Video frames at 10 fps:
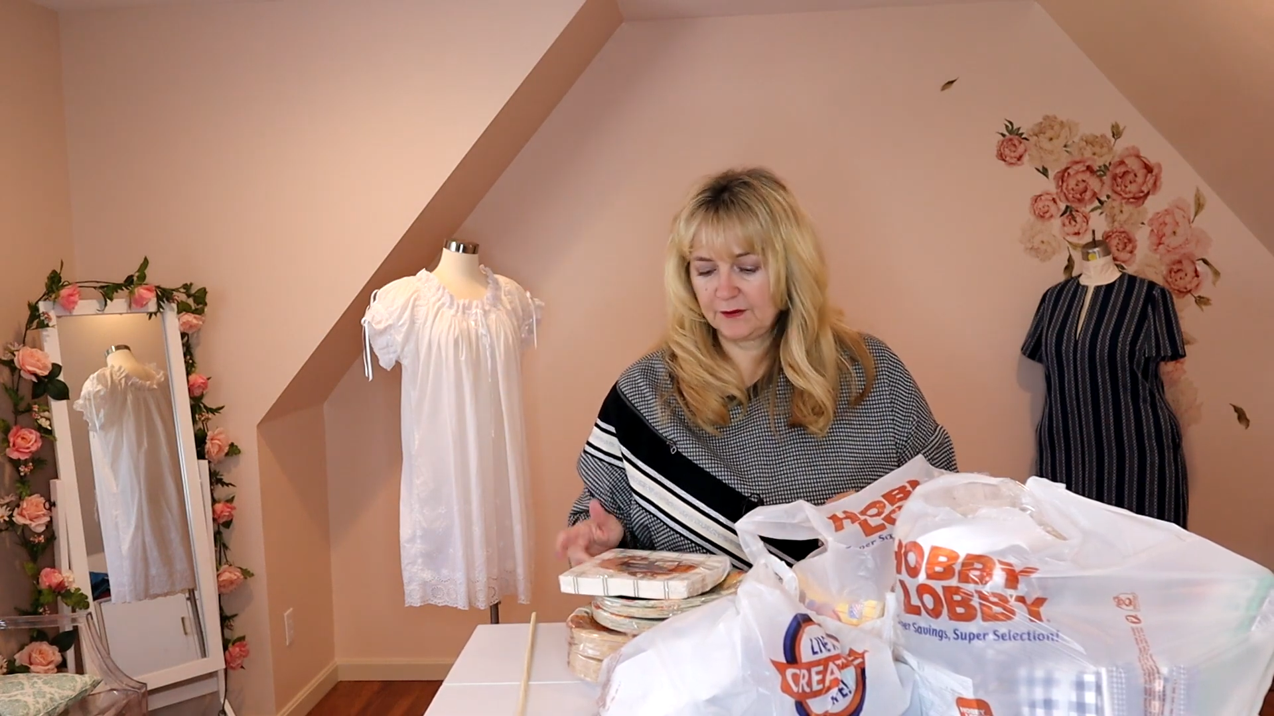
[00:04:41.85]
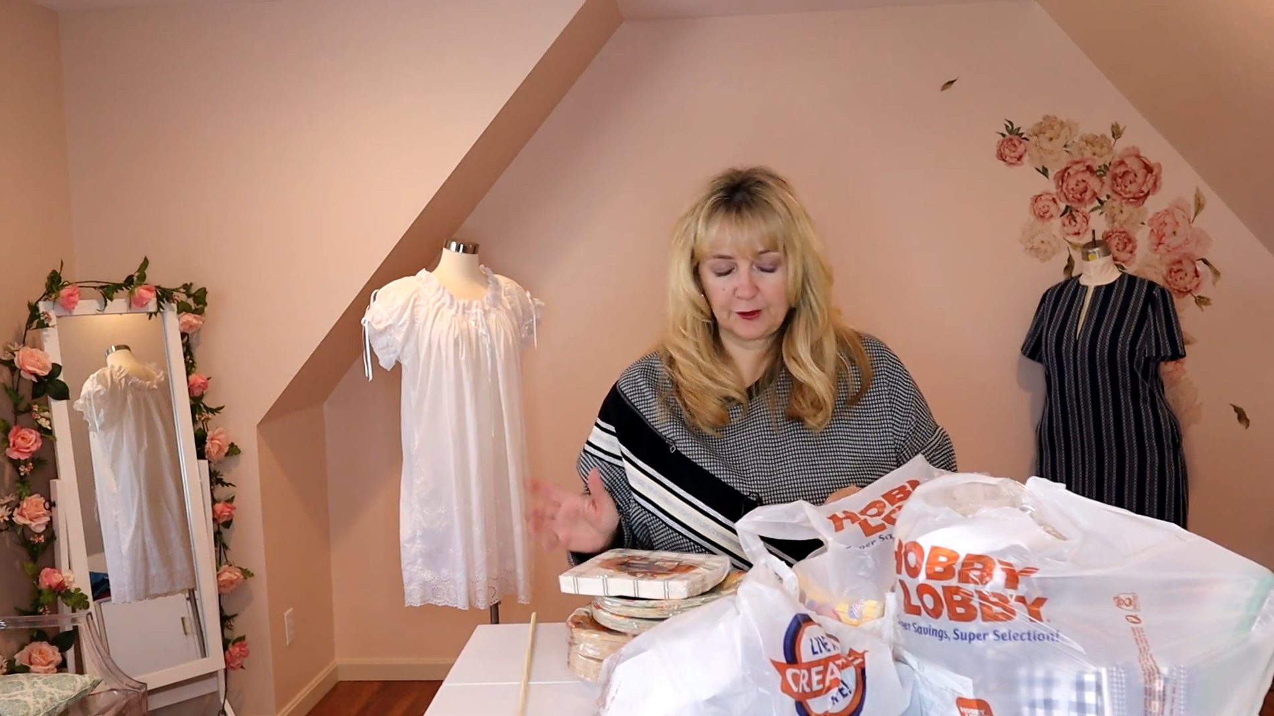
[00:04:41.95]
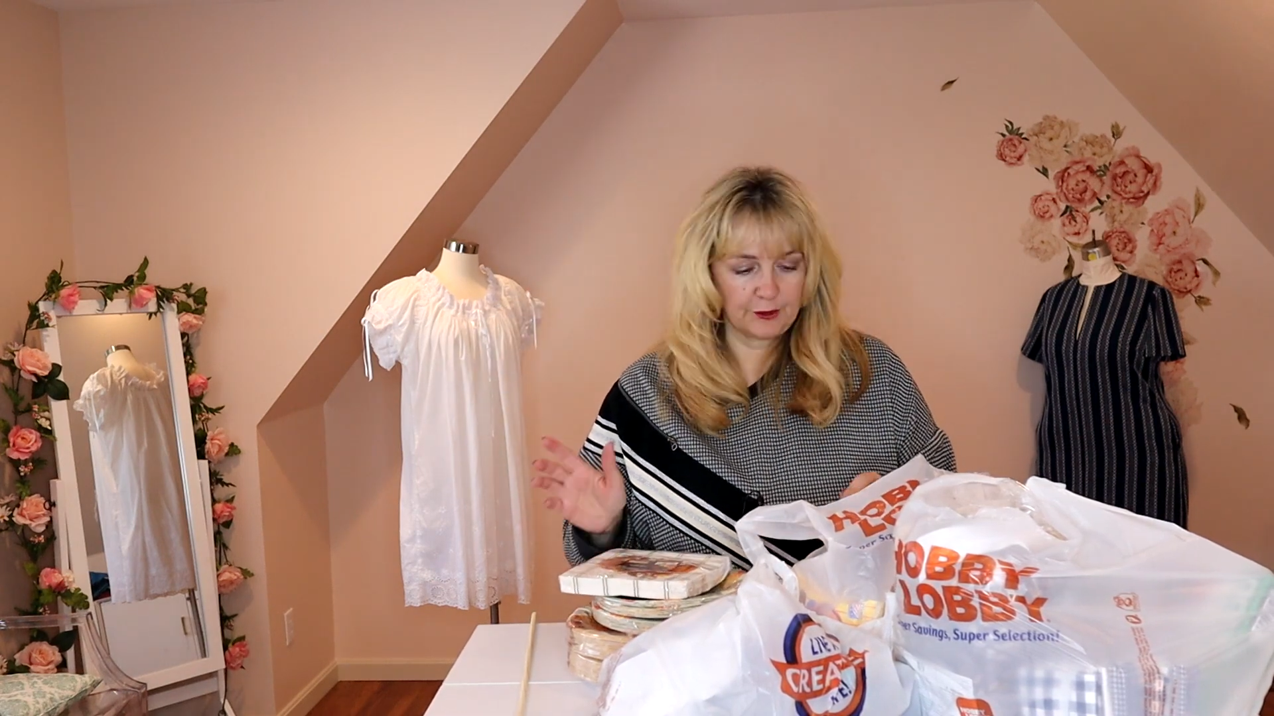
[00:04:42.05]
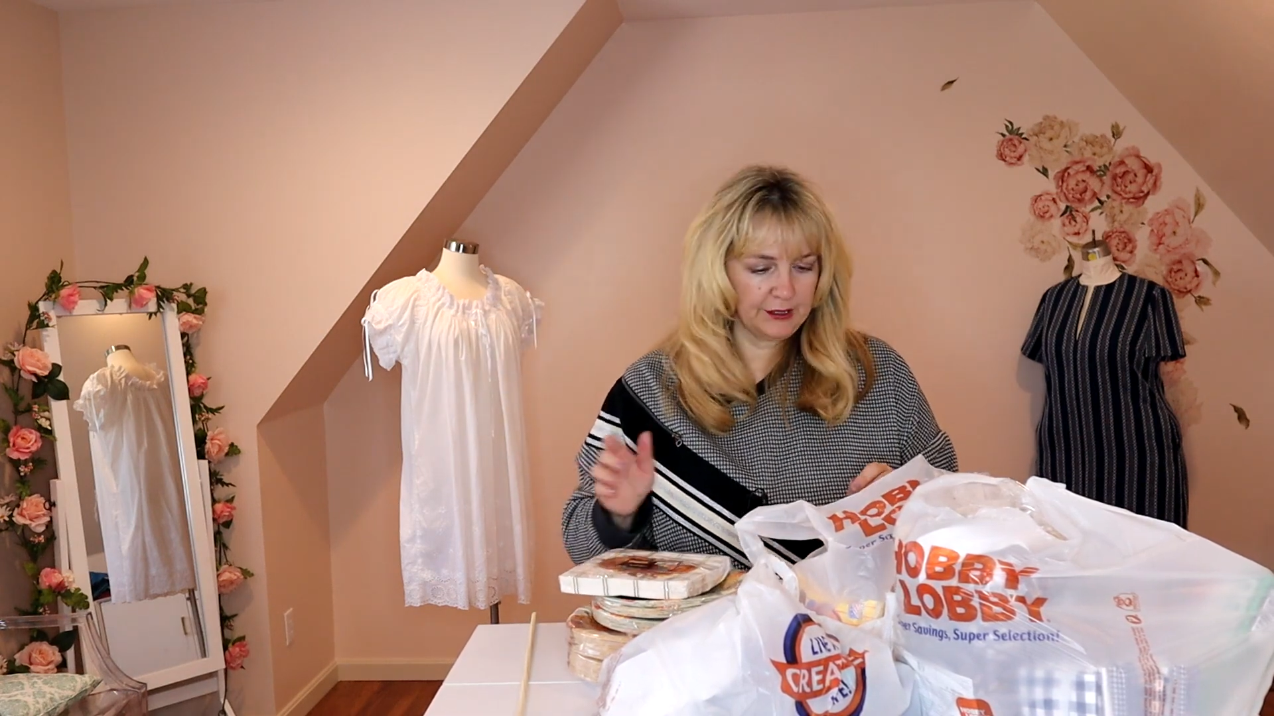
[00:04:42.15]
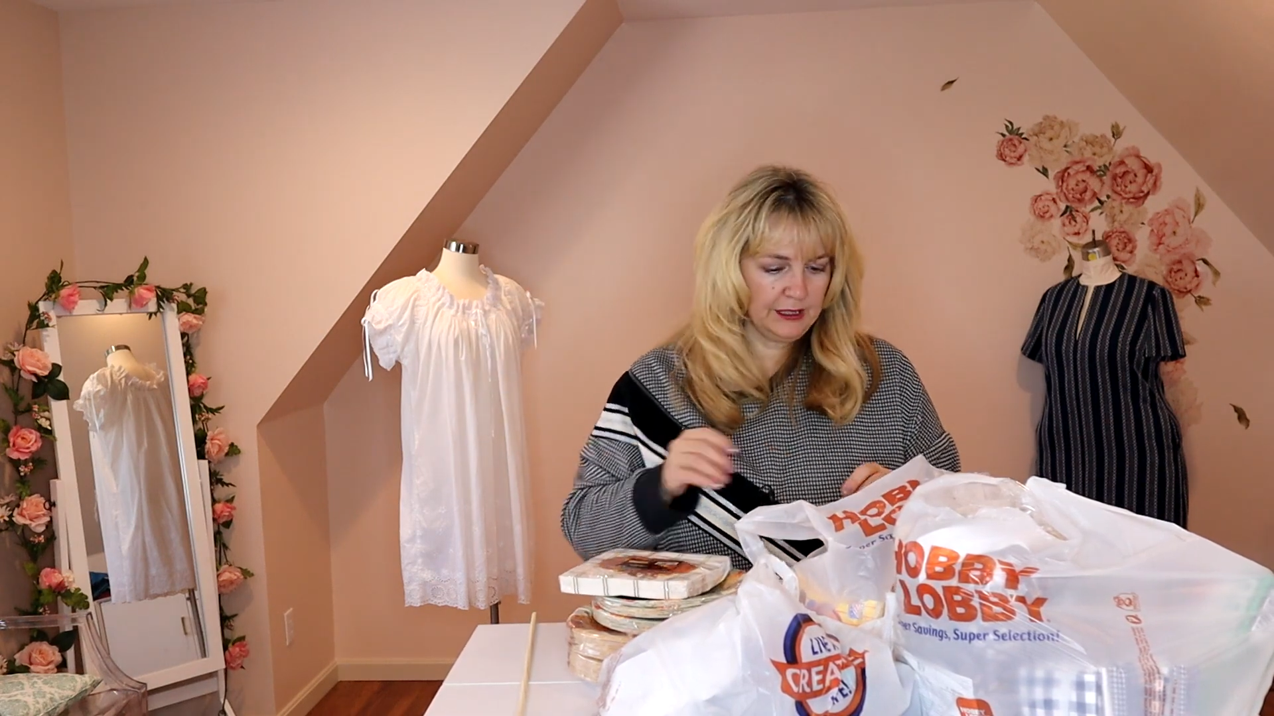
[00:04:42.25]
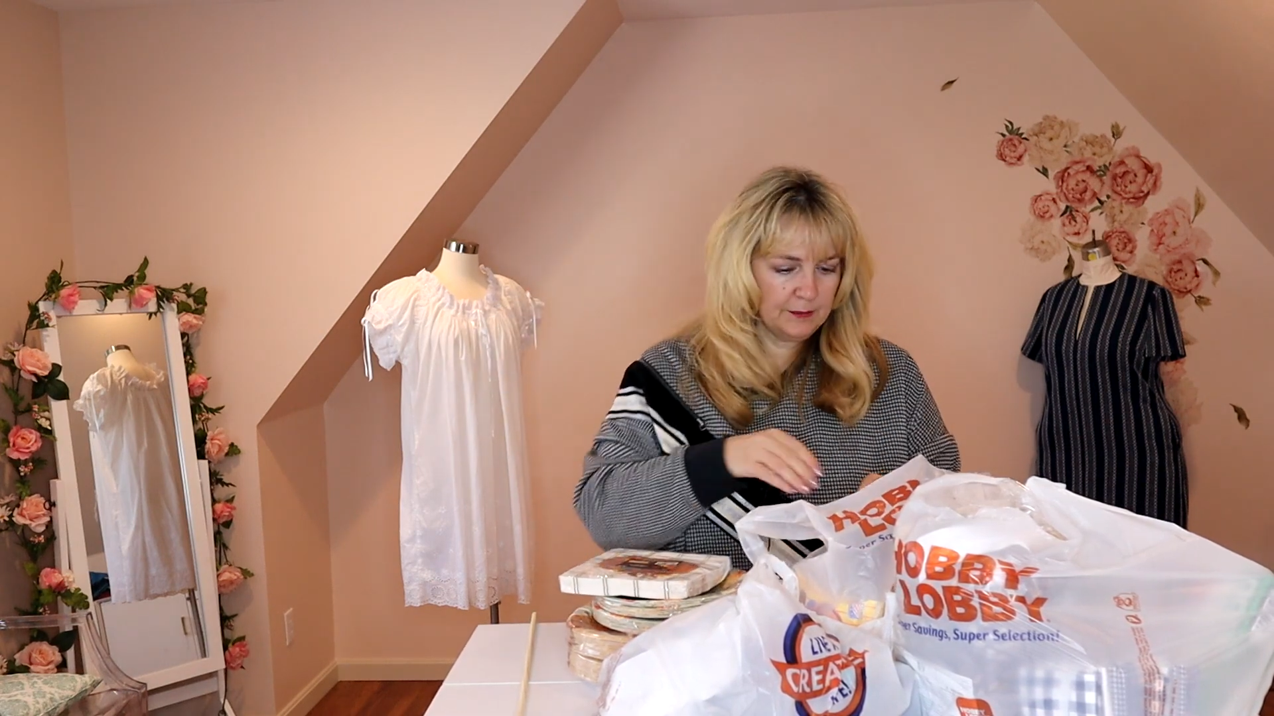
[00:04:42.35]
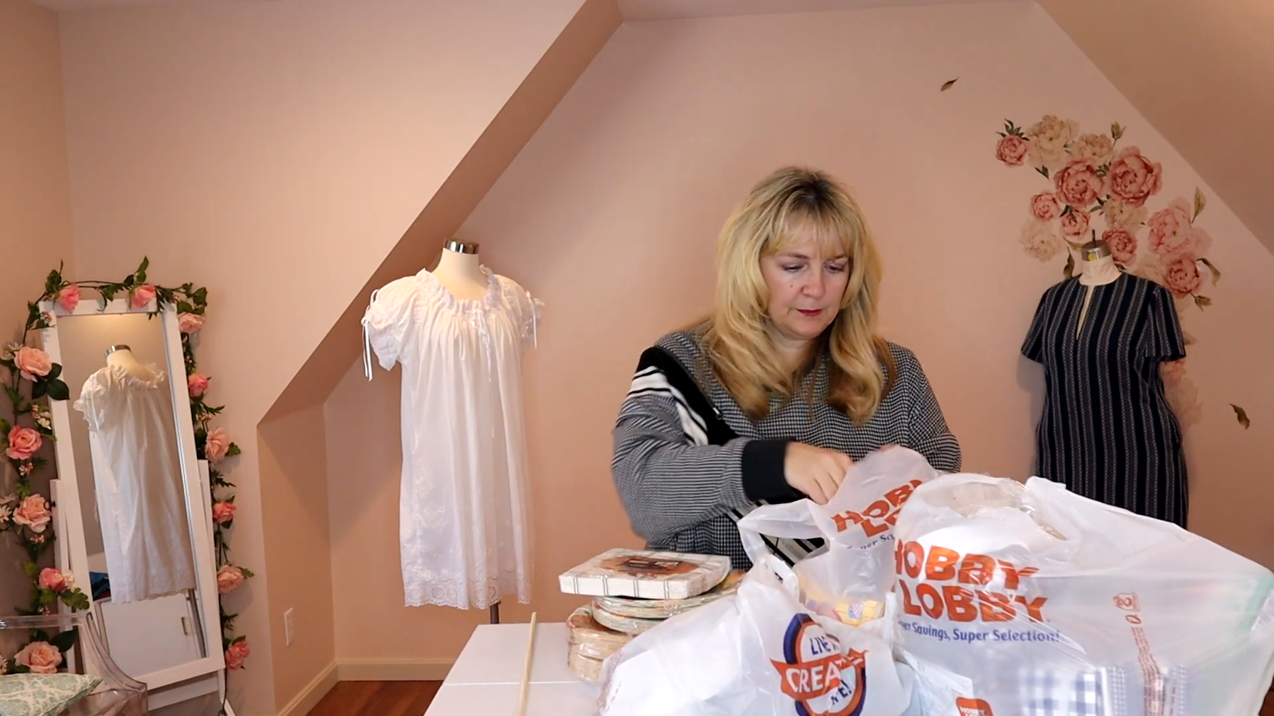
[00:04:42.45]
for thirty.